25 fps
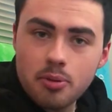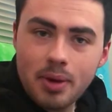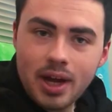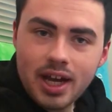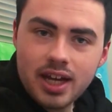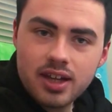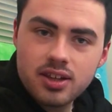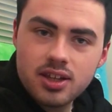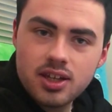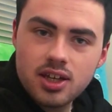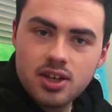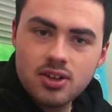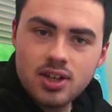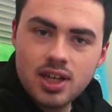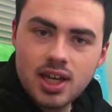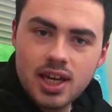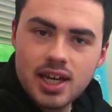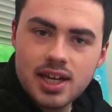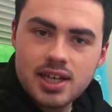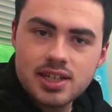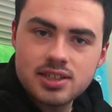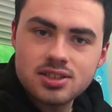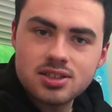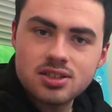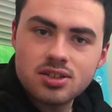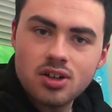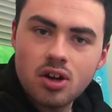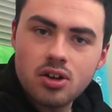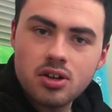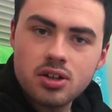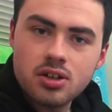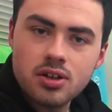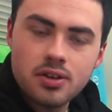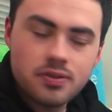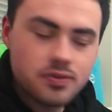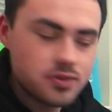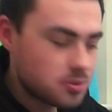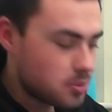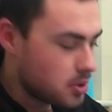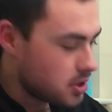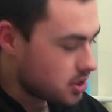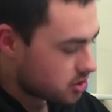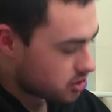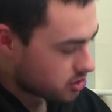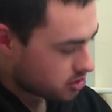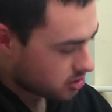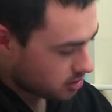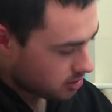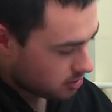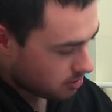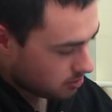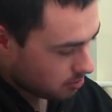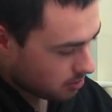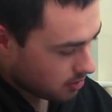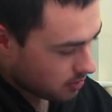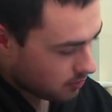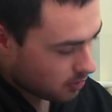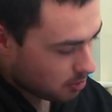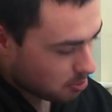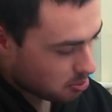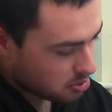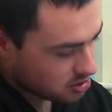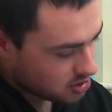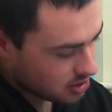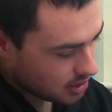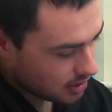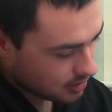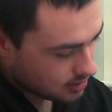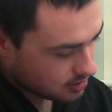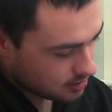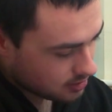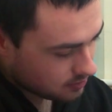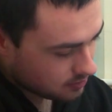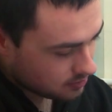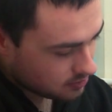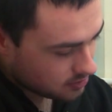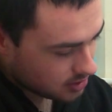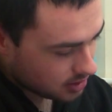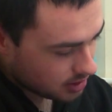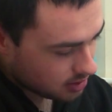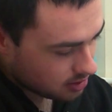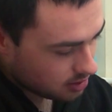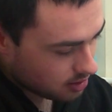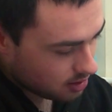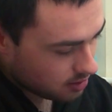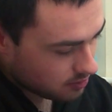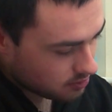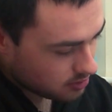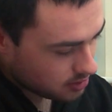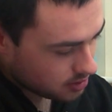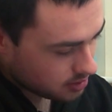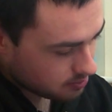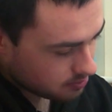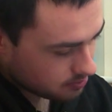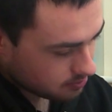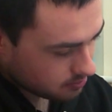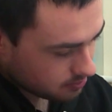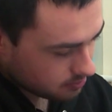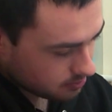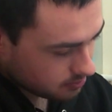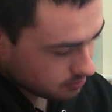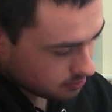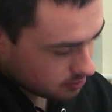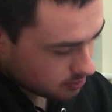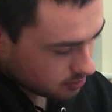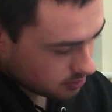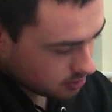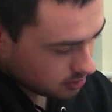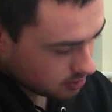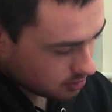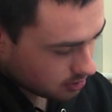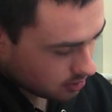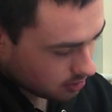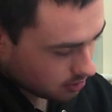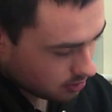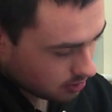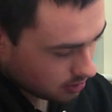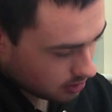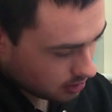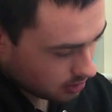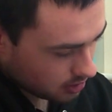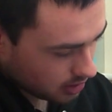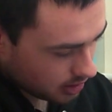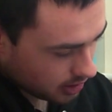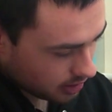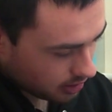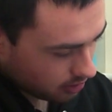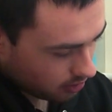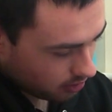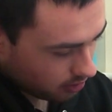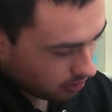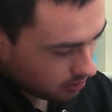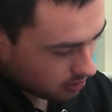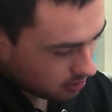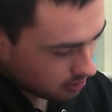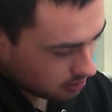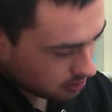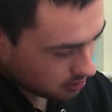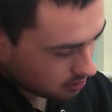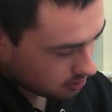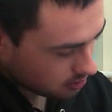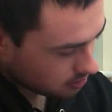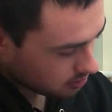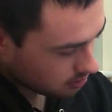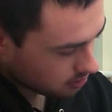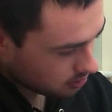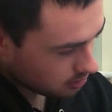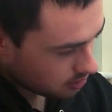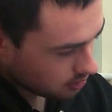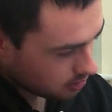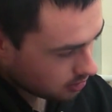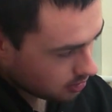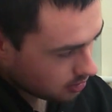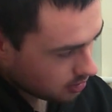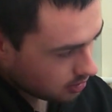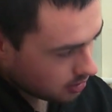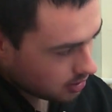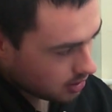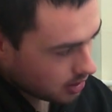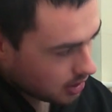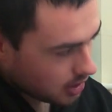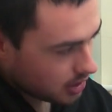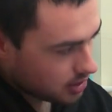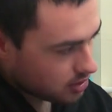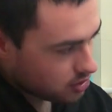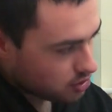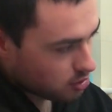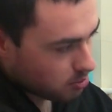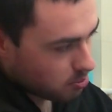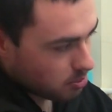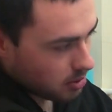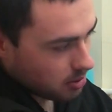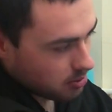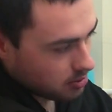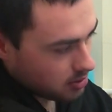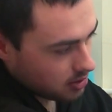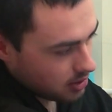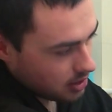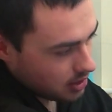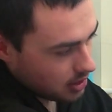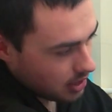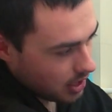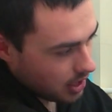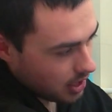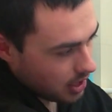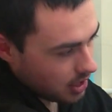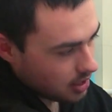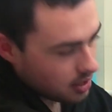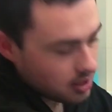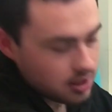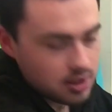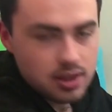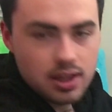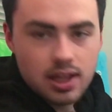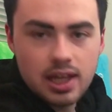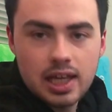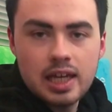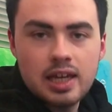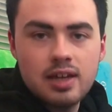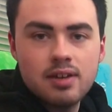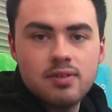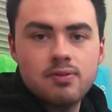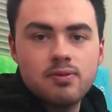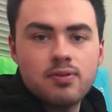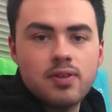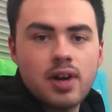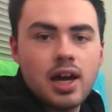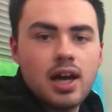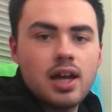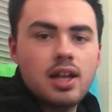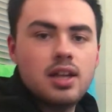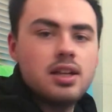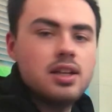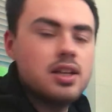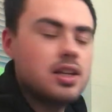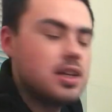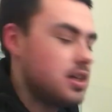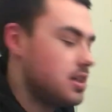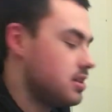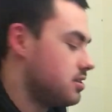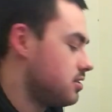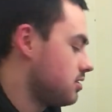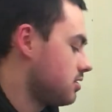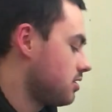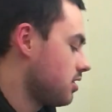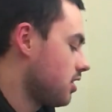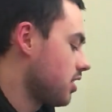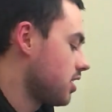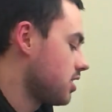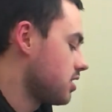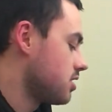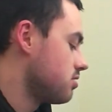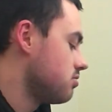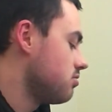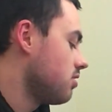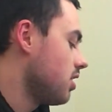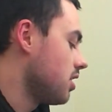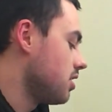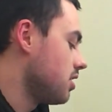On the back of the unit is an on and off switch with a protective seal over it. So click on and you should be able to hear the fan is starting to